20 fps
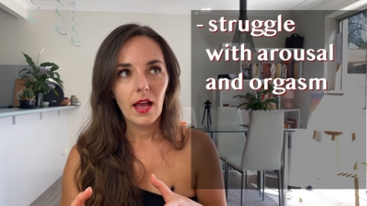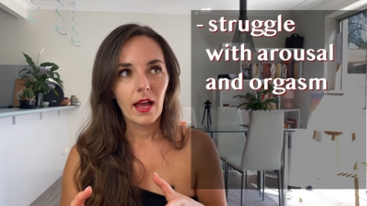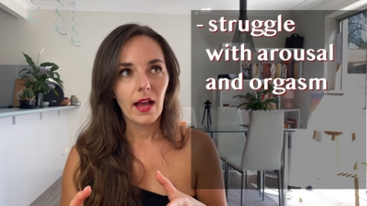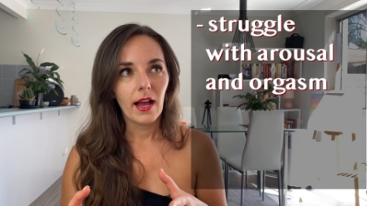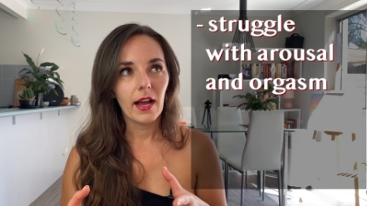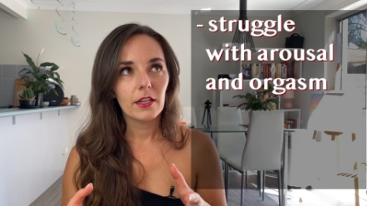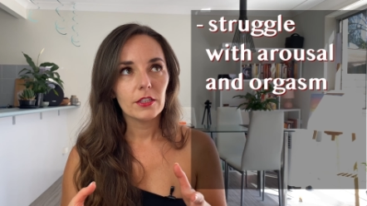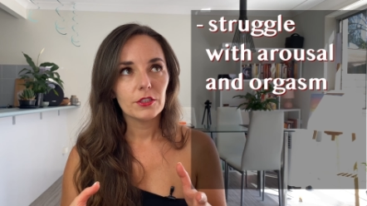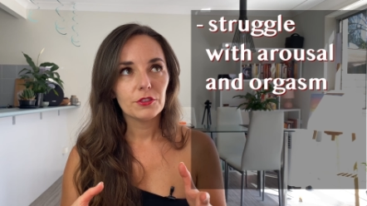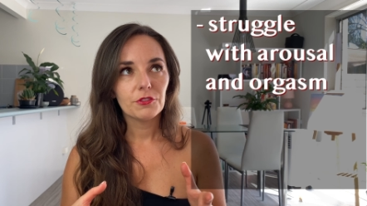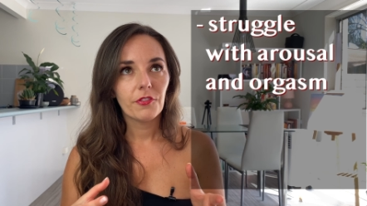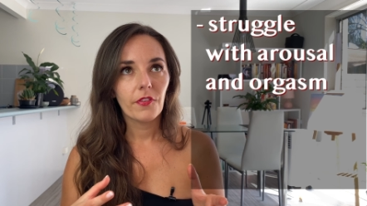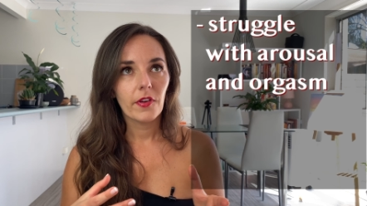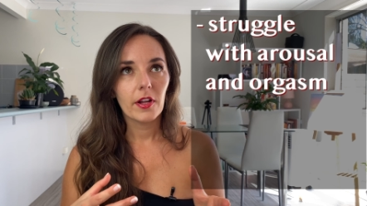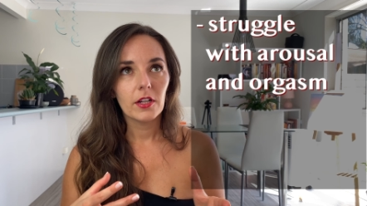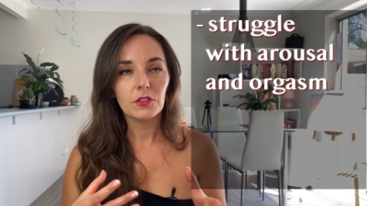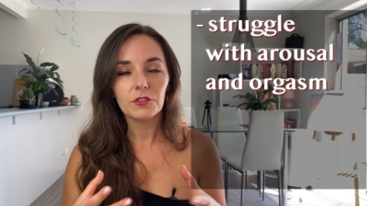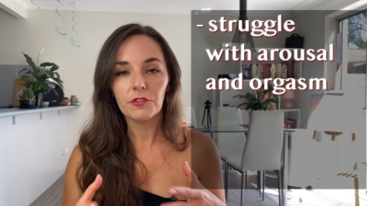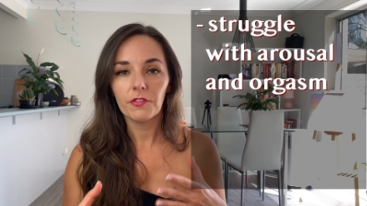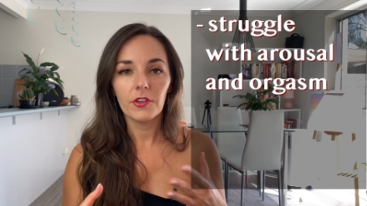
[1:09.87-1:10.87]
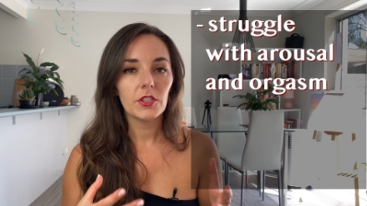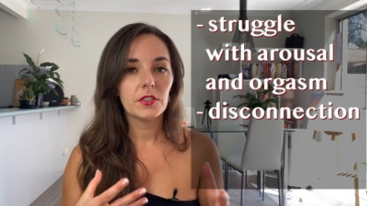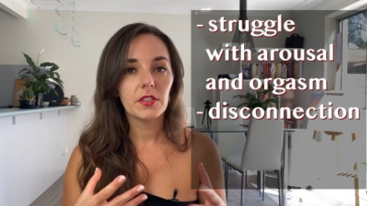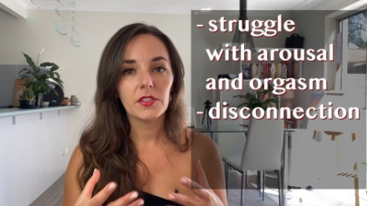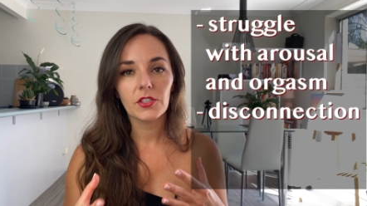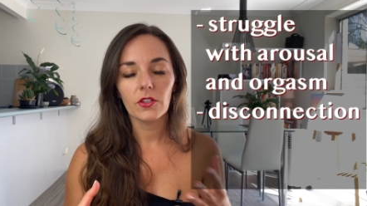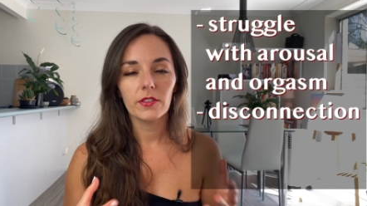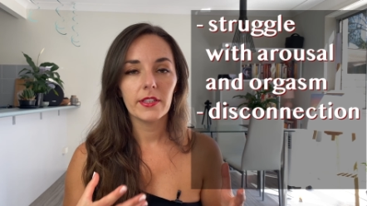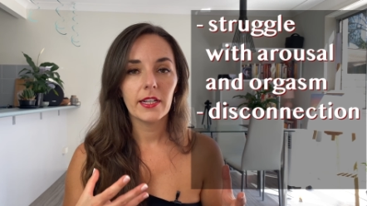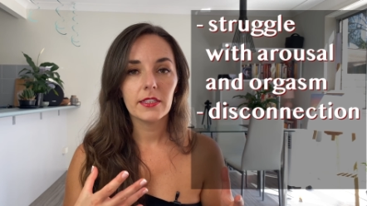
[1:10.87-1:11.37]
I felt very
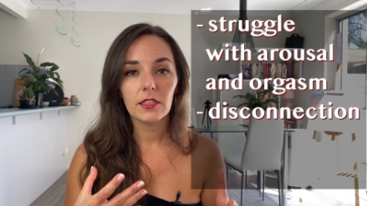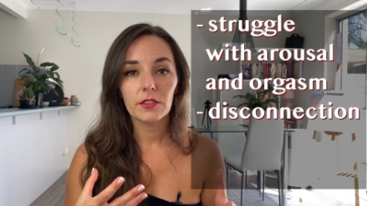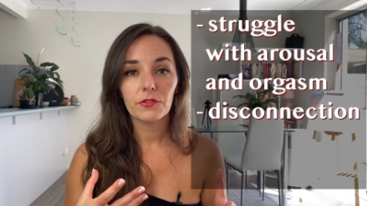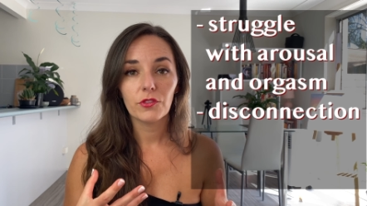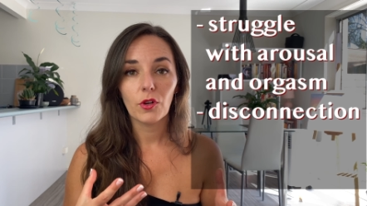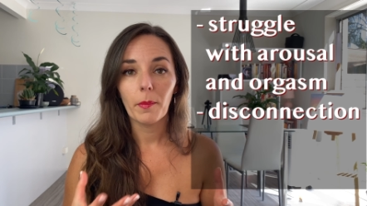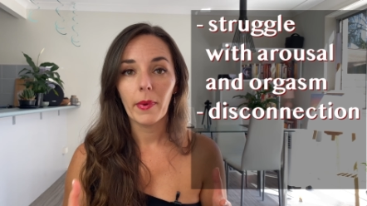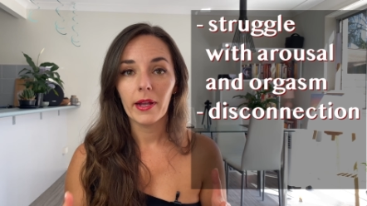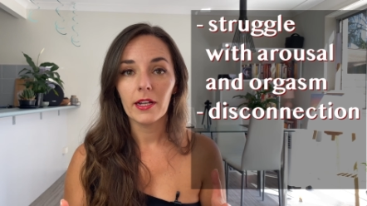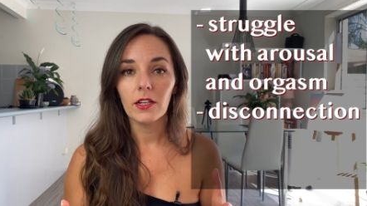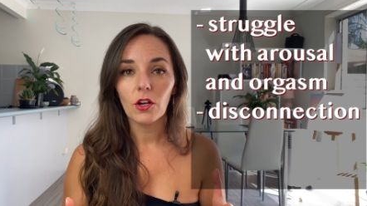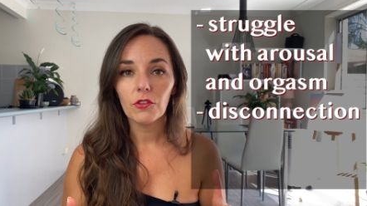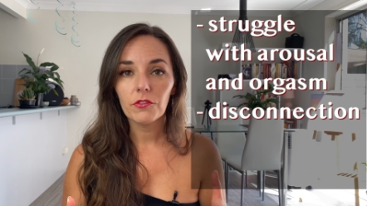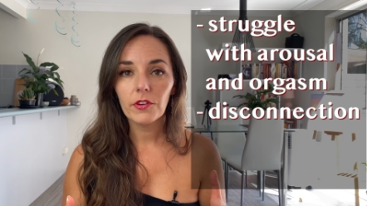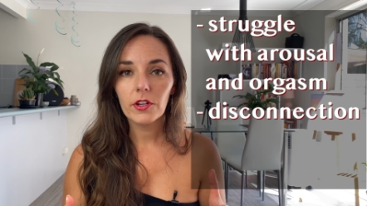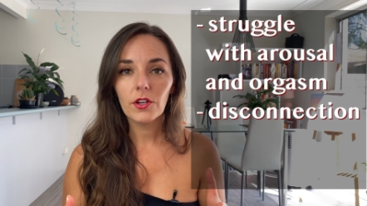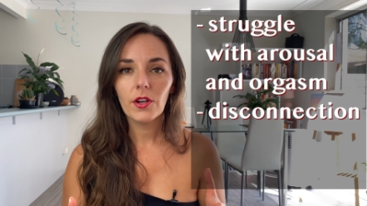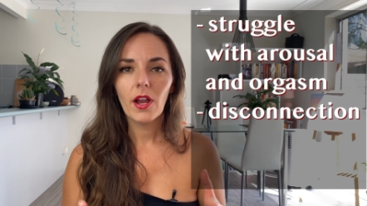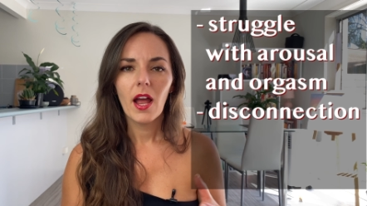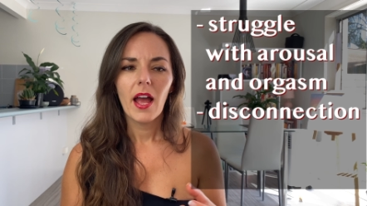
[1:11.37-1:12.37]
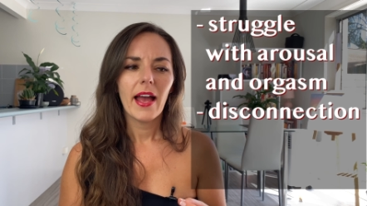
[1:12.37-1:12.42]
disconnected from my lover,